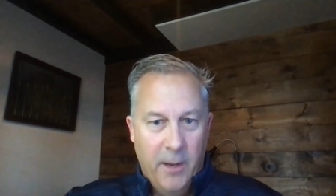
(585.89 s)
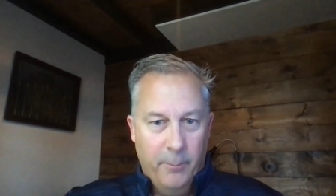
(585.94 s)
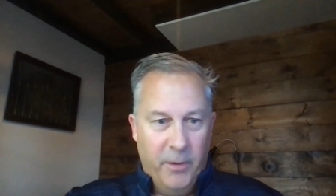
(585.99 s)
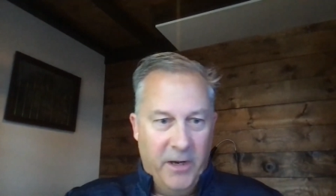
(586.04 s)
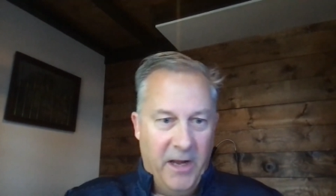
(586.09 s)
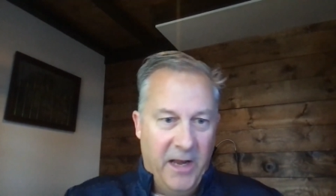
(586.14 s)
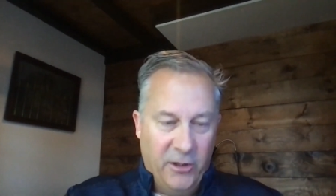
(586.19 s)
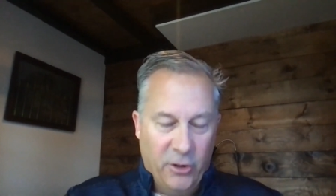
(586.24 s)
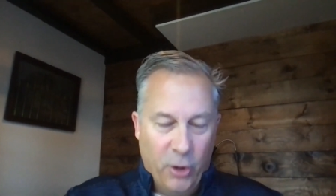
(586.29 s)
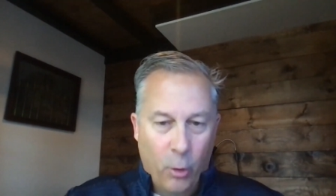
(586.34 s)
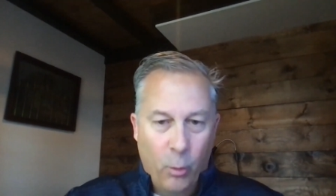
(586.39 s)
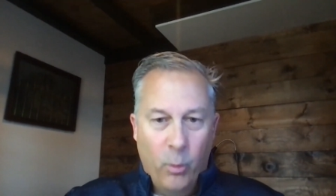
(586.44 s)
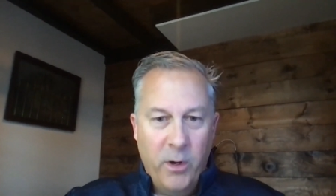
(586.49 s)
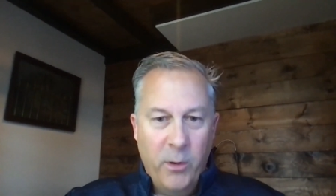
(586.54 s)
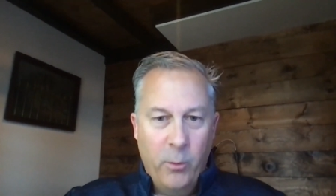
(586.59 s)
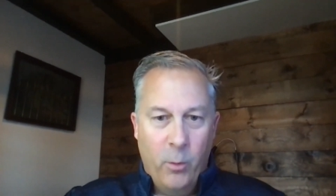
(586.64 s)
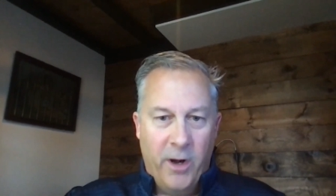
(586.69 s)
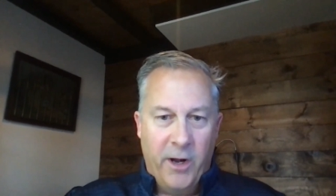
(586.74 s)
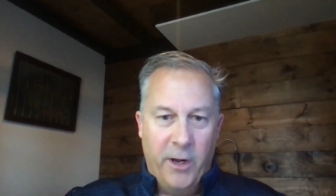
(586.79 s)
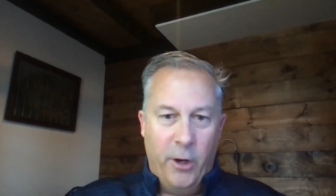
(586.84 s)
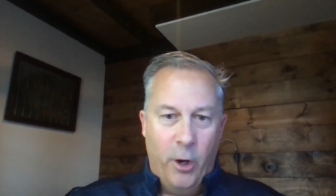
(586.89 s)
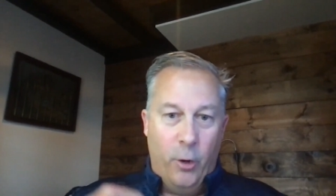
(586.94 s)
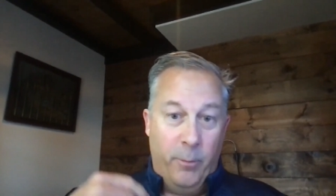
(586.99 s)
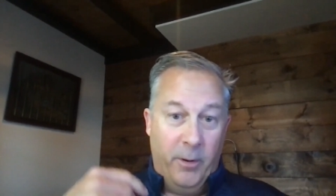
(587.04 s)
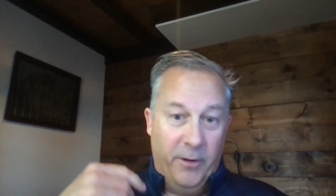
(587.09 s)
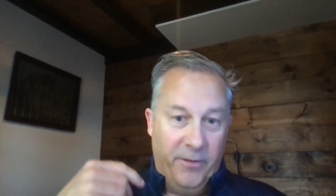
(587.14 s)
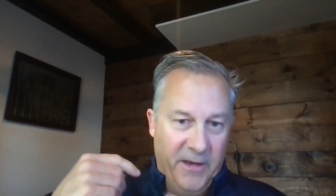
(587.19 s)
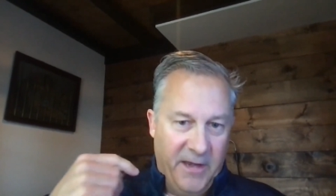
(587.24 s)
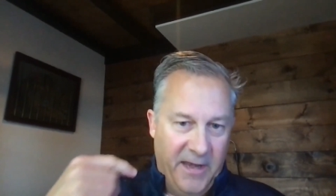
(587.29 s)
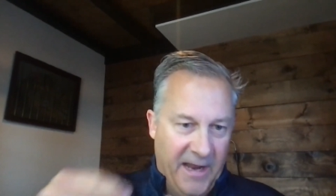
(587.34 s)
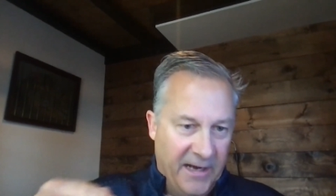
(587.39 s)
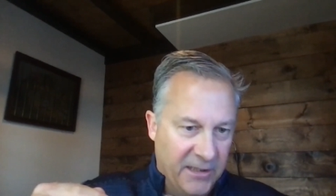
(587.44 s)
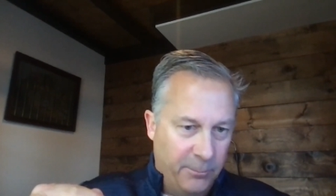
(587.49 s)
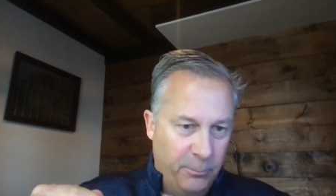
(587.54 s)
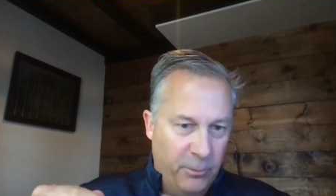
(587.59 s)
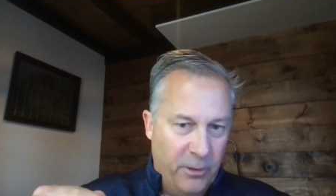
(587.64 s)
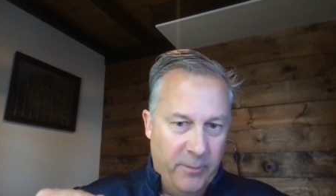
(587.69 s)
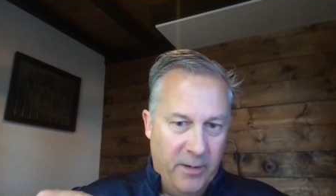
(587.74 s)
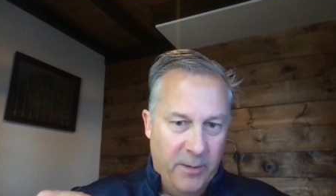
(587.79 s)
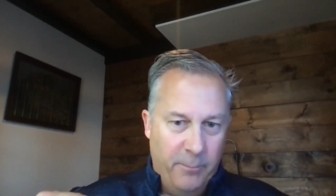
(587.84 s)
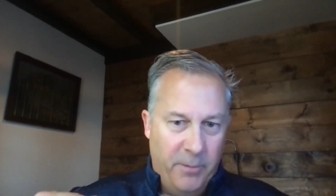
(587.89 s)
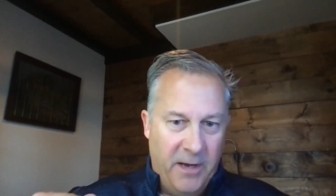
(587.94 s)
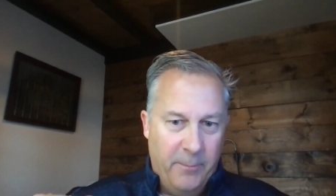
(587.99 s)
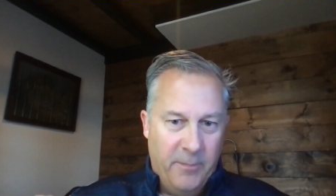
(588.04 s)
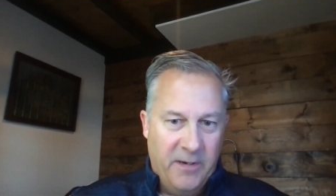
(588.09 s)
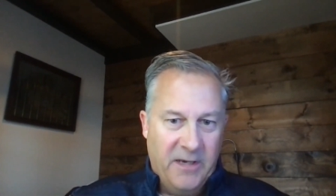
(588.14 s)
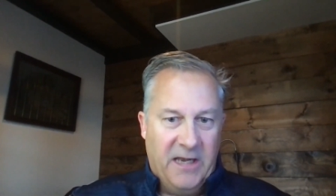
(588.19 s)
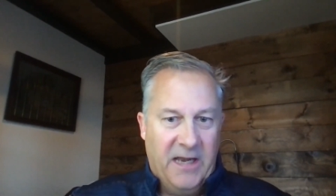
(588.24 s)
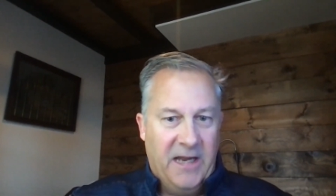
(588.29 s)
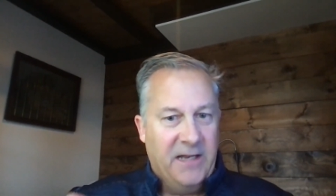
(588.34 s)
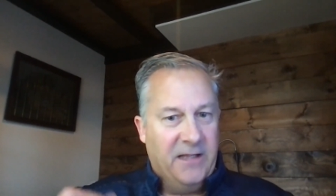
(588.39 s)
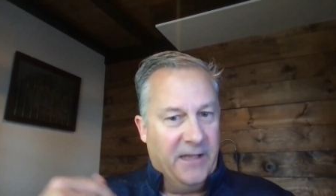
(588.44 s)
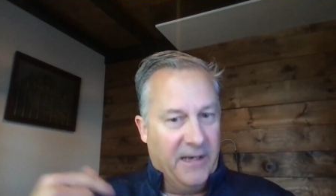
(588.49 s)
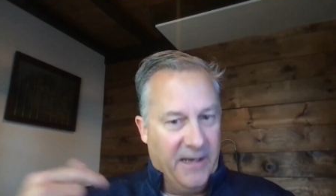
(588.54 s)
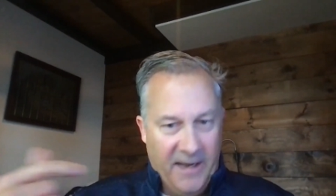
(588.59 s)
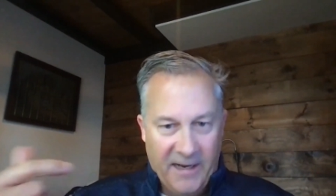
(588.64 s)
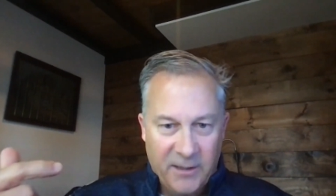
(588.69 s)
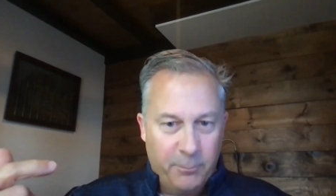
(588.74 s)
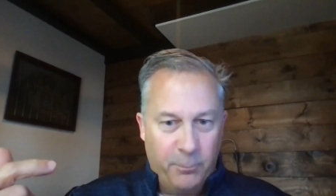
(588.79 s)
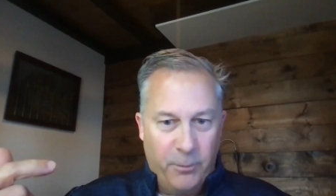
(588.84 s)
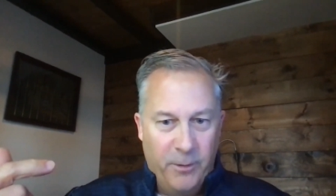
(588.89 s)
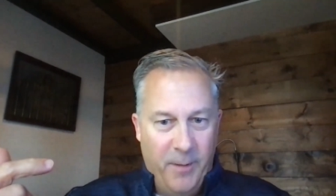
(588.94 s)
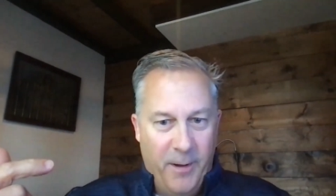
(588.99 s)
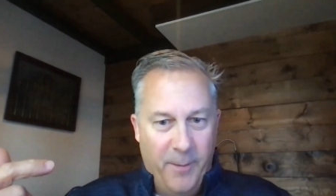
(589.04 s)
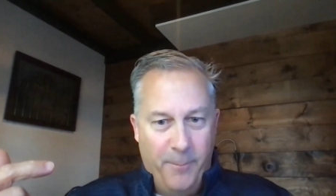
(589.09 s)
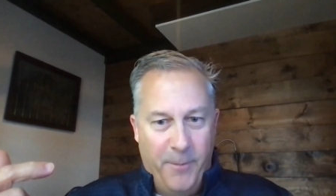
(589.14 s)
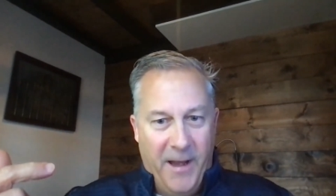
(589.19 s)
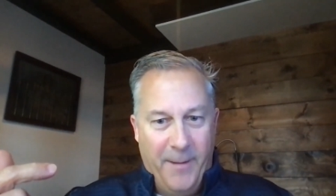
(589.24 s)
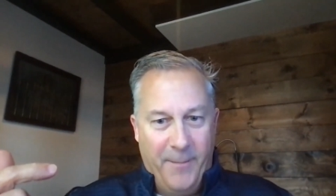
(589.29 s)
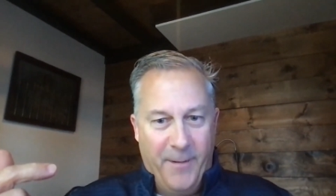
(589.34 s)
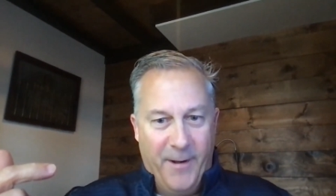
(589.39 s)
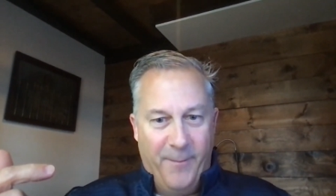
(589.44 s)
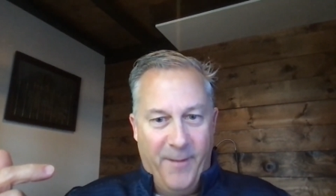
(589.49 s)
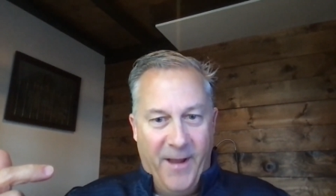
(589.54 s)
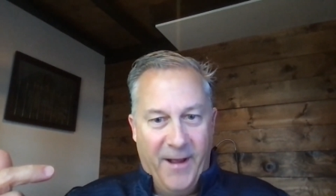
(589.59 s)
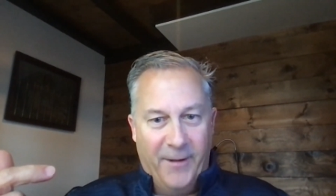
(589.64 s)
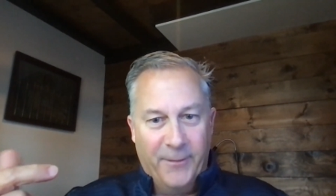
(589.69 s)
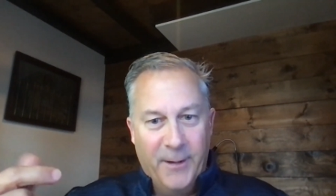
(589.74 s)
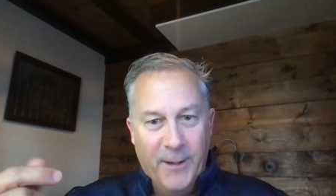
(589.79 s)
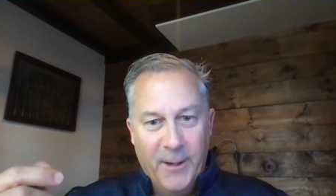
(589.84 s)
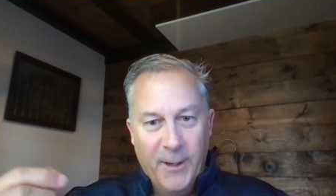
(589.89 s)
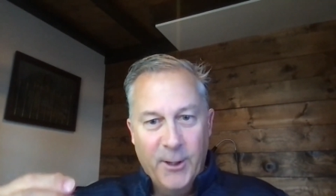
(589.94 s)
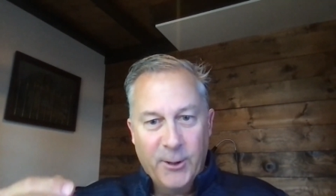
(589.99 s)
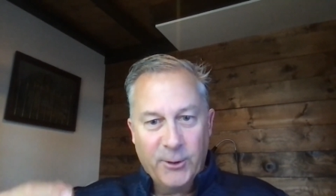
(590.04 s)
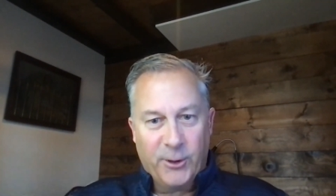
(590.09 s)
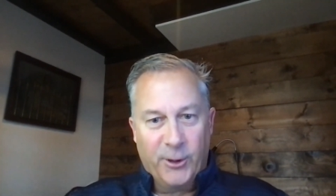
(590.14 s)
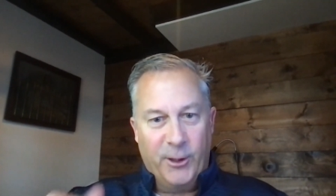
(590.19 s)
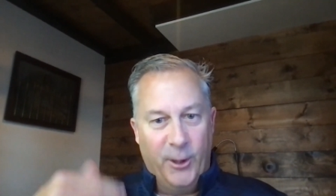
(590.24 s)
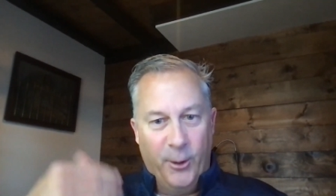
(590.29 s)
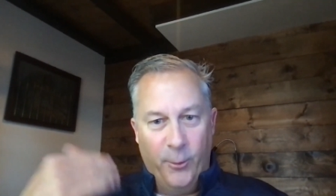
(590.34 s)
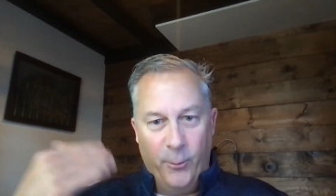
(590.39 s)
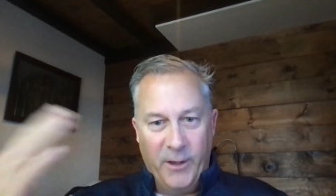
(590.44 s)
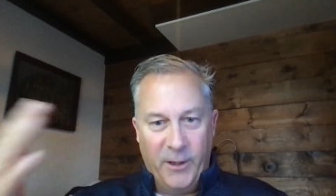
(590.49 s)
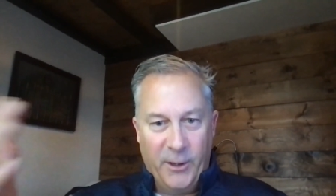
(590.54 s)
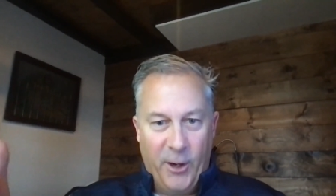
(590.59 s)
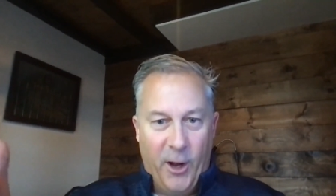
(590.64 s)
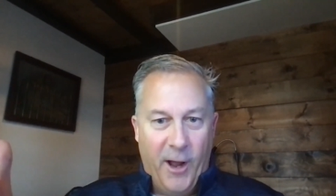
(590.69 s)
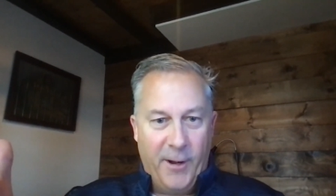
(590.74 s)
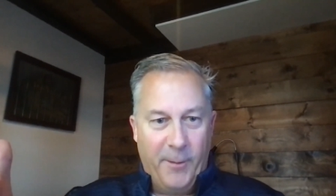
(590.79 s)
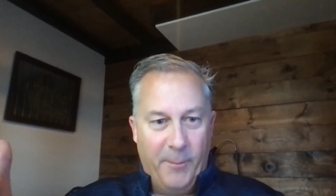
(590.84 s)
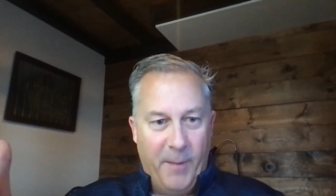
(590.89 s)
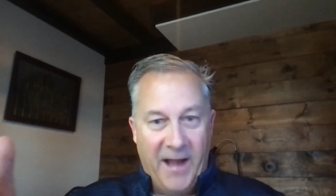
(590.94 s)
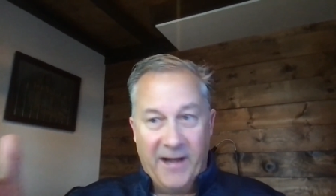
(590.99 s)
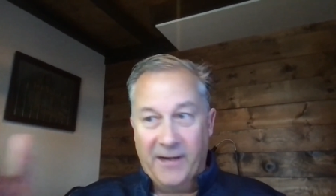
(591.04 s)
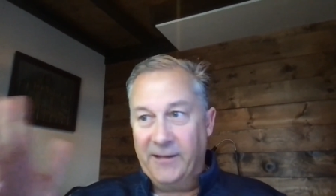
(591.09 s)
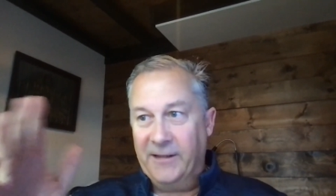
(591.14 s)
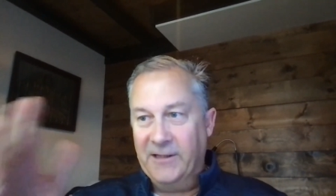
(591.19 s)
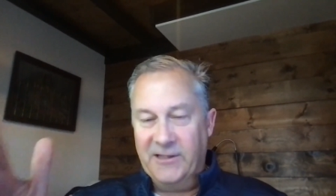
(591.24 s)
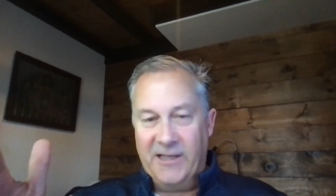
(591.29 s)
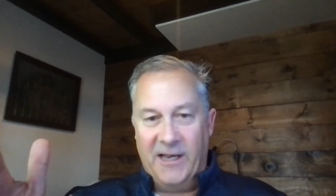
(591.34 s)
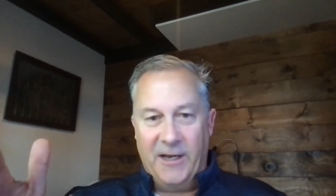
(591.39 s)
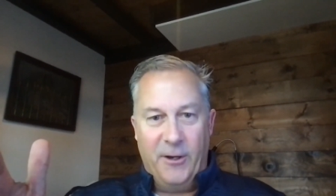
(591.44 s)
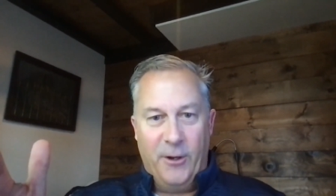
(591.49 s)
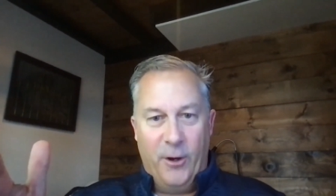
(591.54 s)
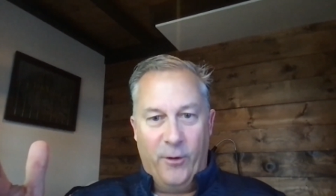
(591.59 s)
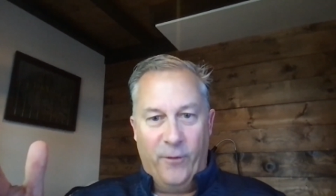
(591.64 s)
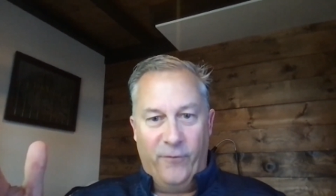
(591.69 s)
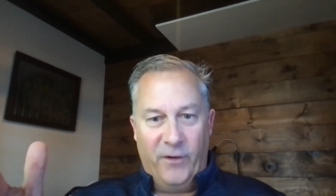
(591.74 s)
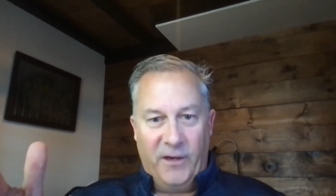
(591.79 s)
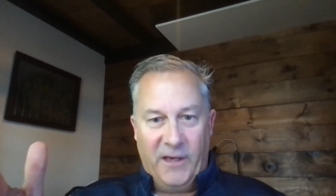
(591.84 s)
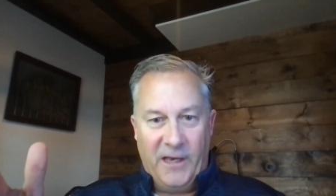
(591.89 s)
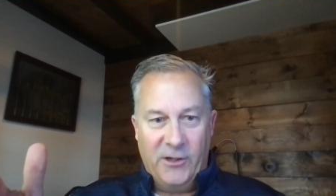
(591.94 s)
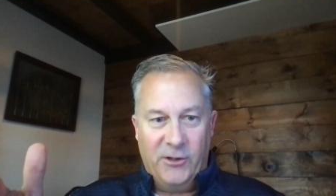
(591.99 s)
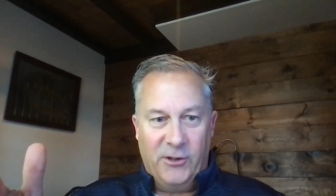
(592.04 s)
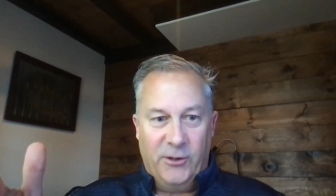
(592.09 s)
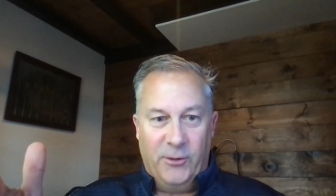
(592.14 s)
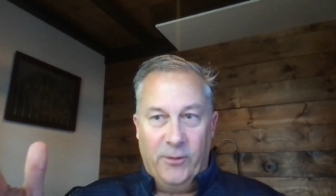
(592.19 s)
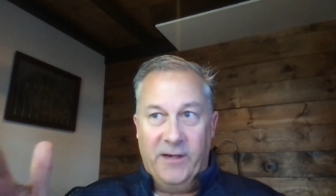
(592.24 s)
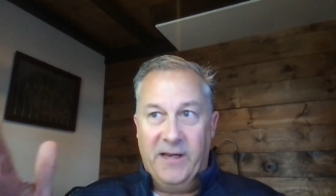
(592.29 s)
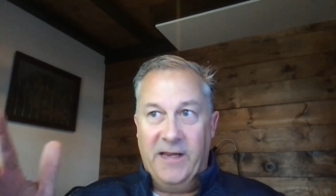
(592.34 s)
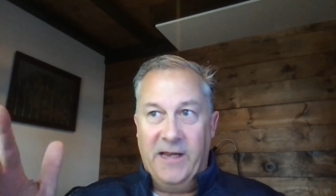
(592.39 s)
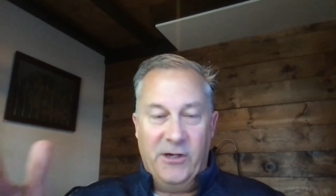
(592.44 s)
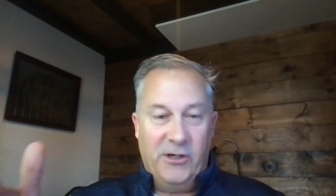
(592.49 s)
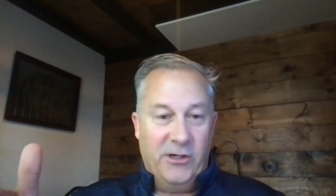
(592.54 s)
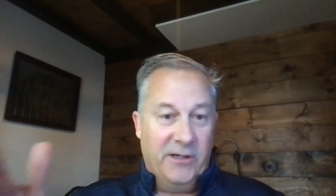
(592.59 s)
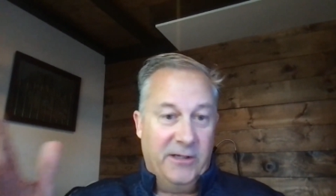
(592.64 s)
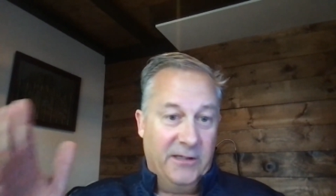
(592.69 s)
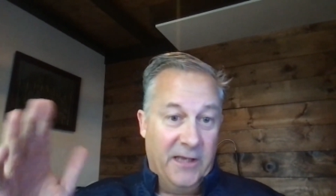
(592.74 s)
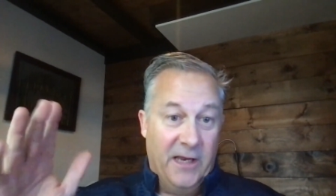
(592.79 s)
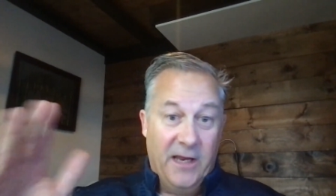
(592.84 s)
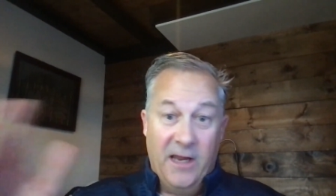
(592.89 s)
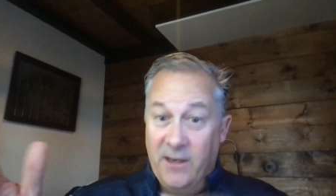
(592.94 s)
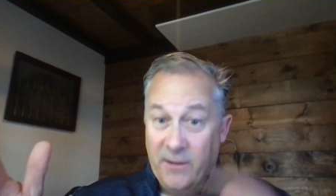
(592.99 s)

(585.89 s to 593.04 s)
But hey, don't we want to know about the next premium payment date and the next premium payment amount so that we could automatically send a notification to an agent and say,